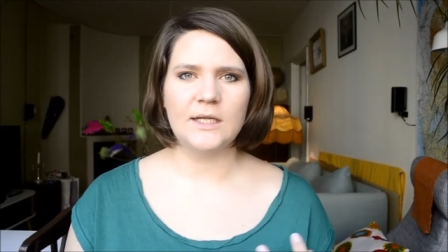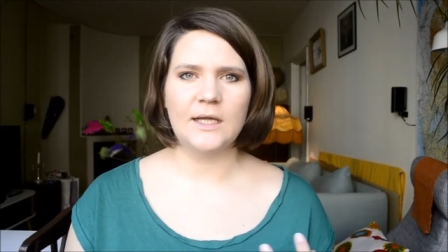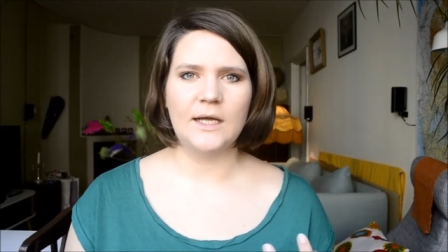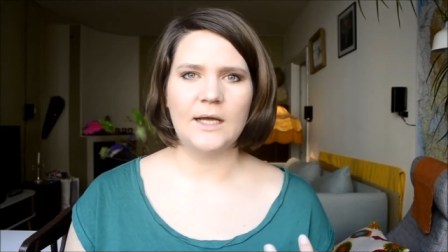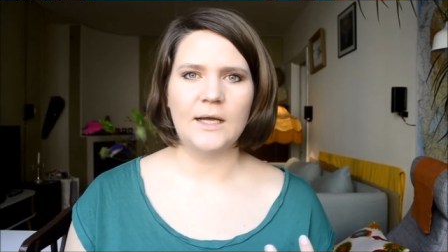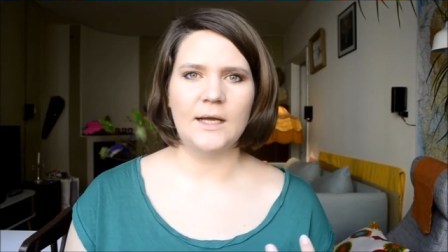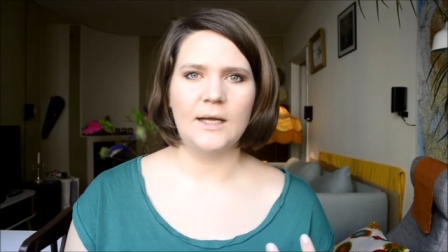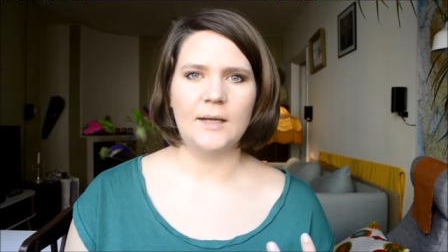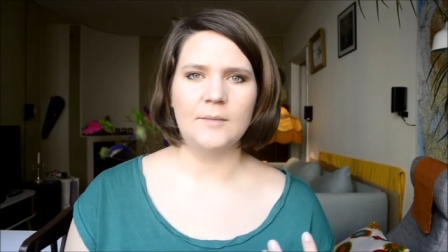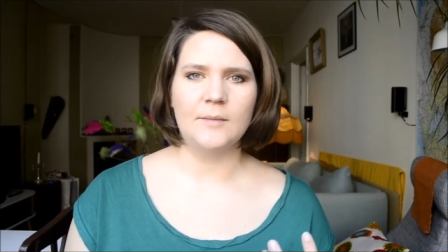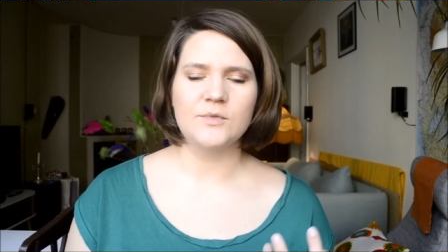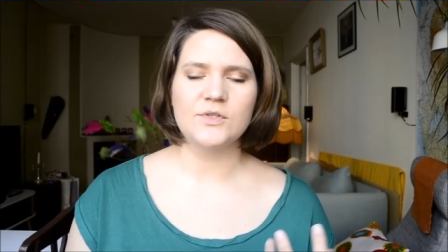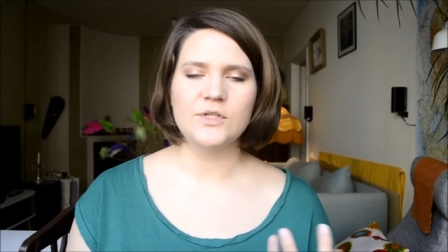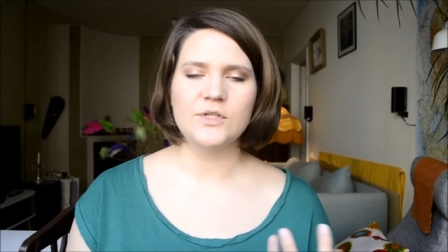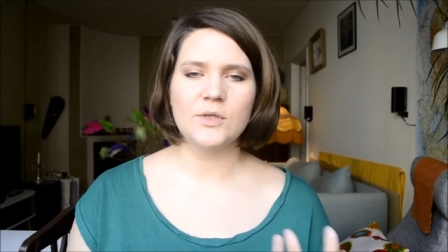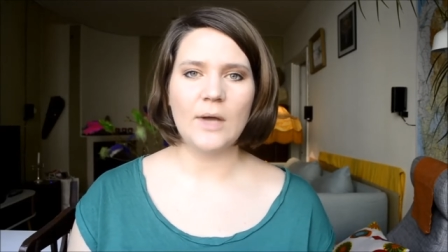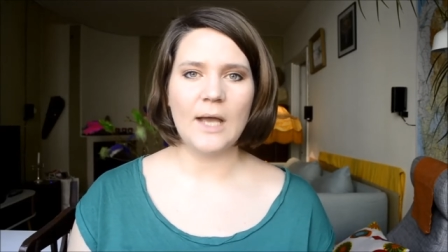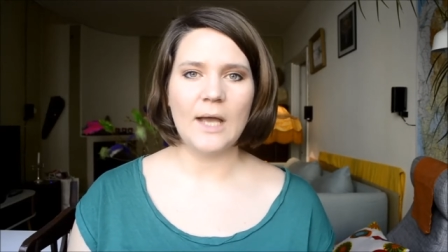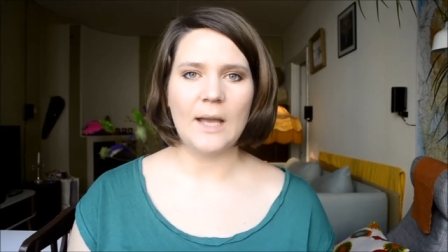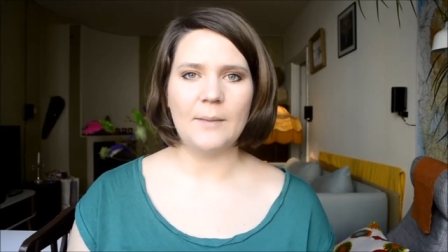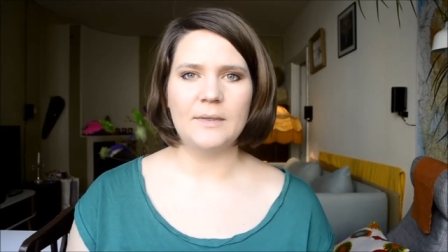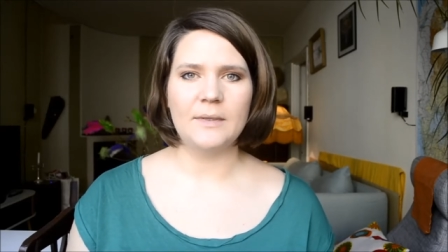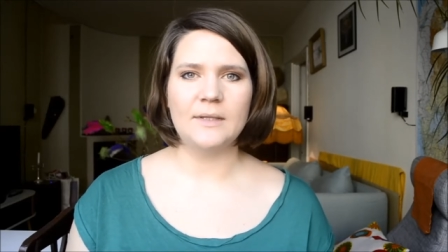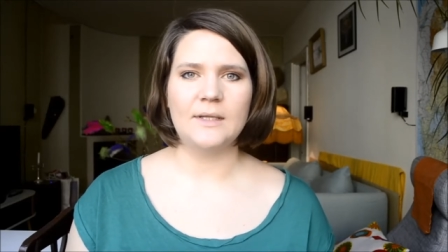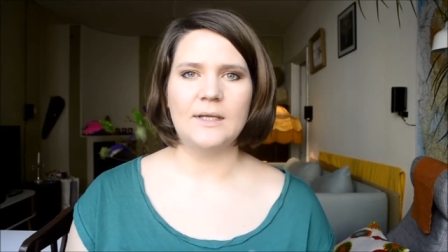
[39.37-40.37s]
I'm so
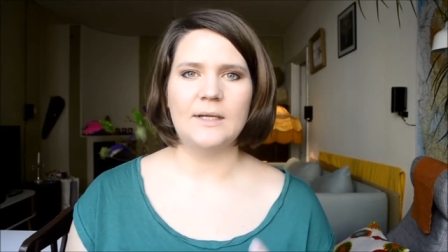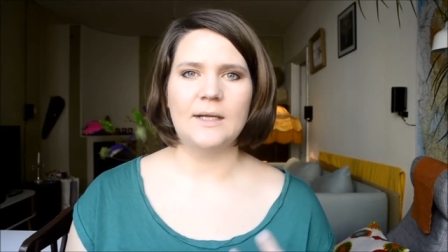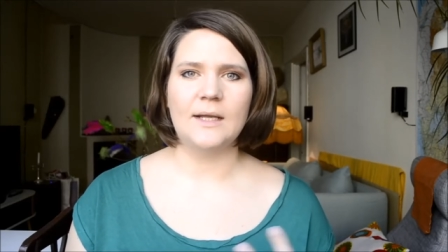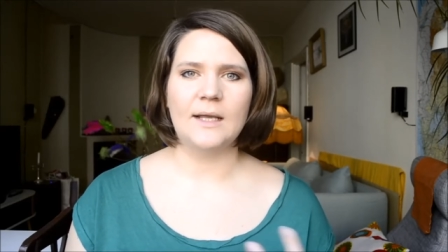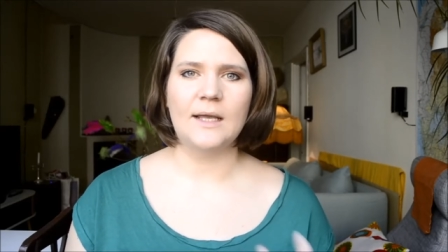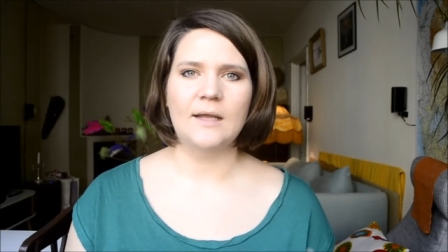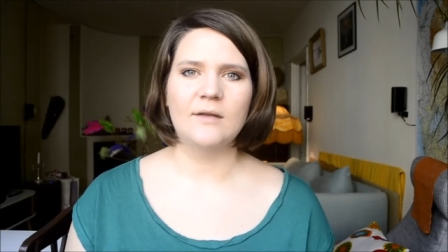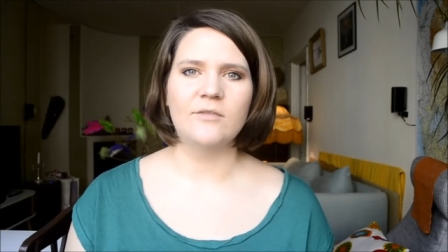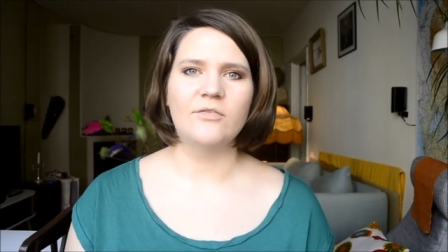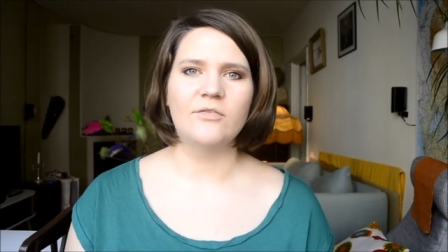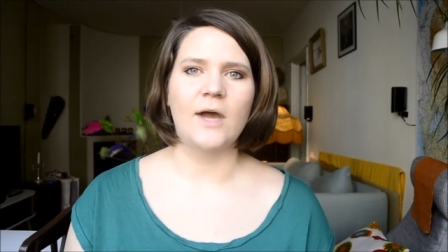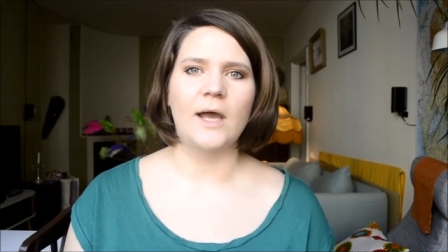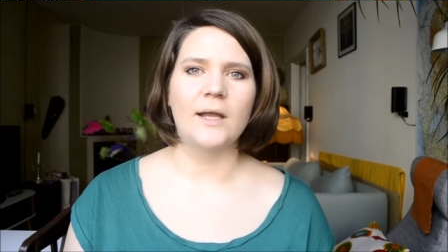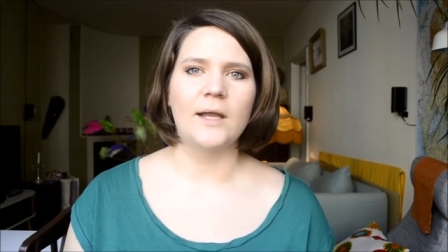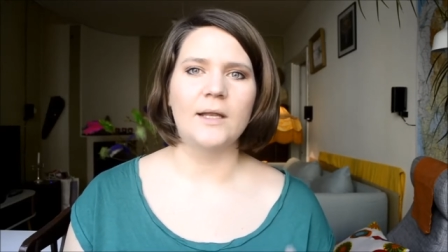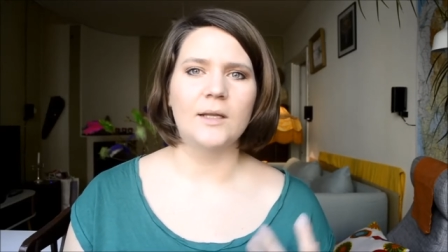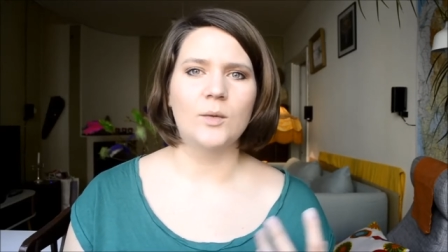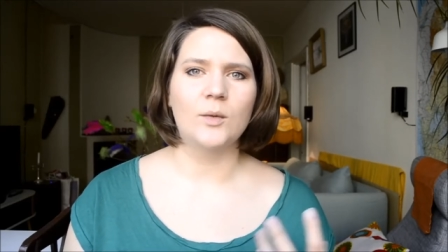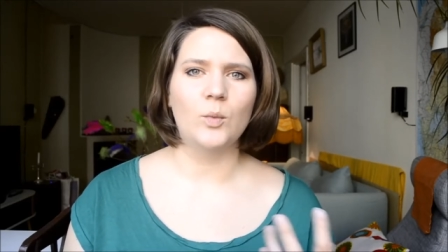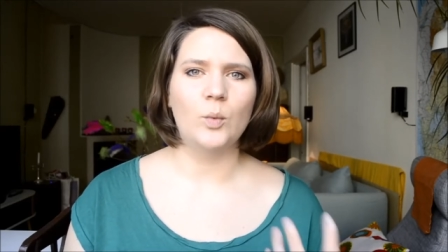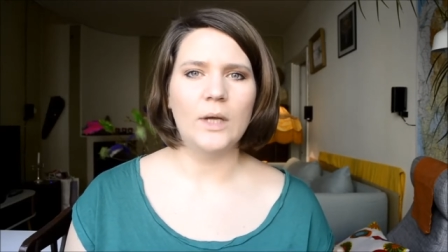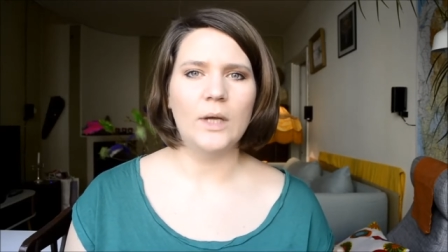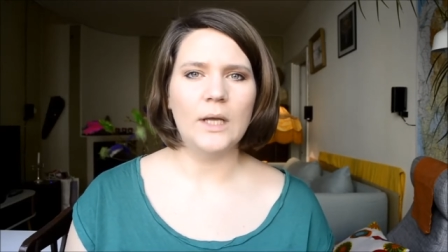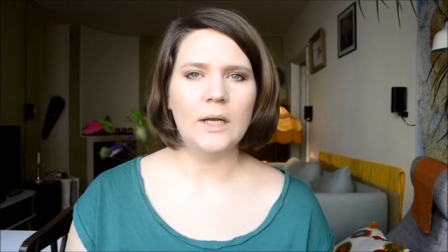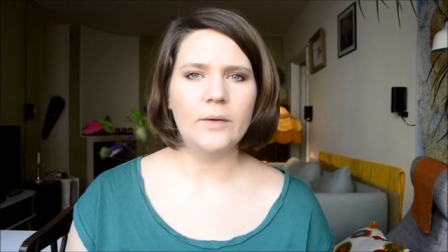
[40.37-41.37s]
happy that I can finally
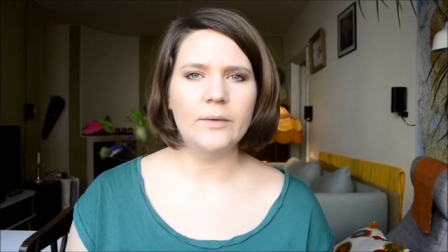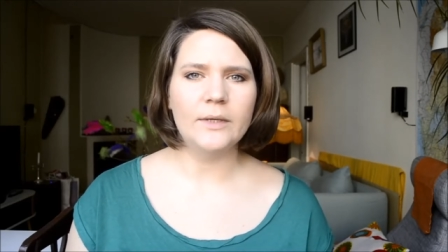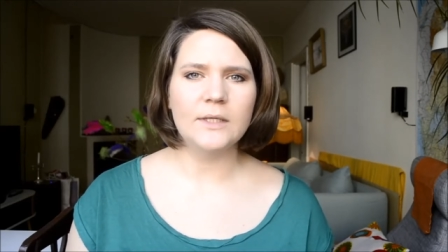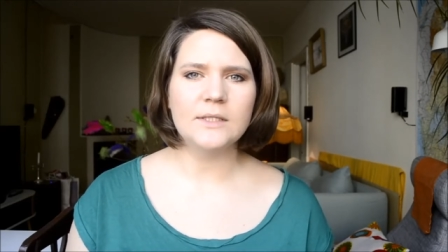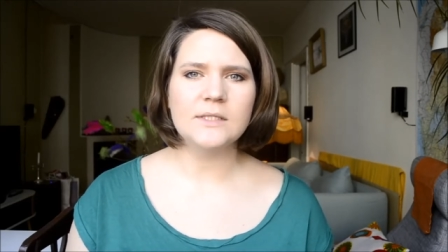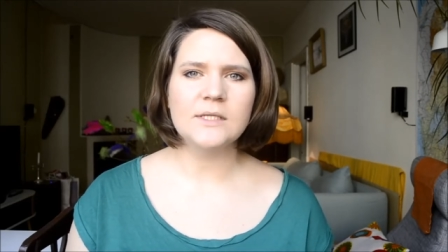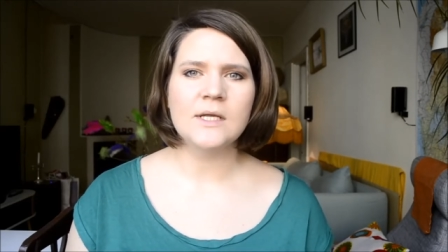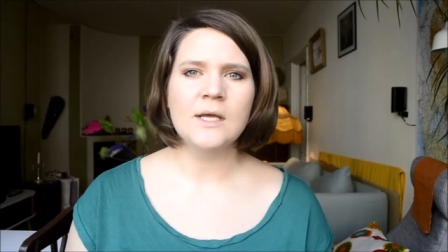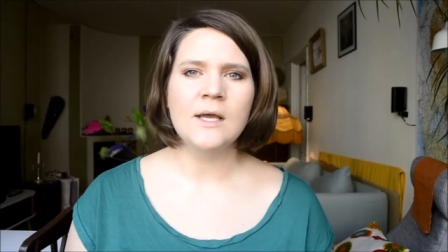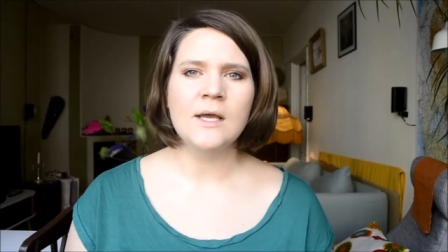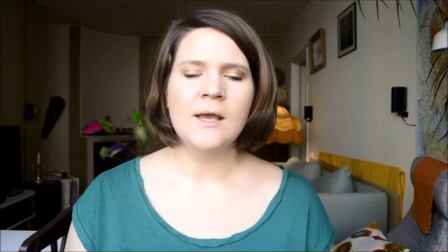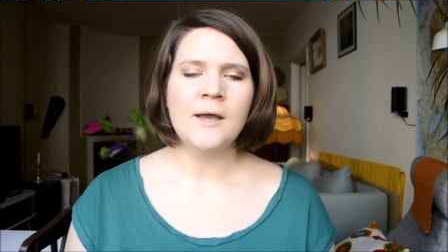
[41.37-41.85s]
wear it,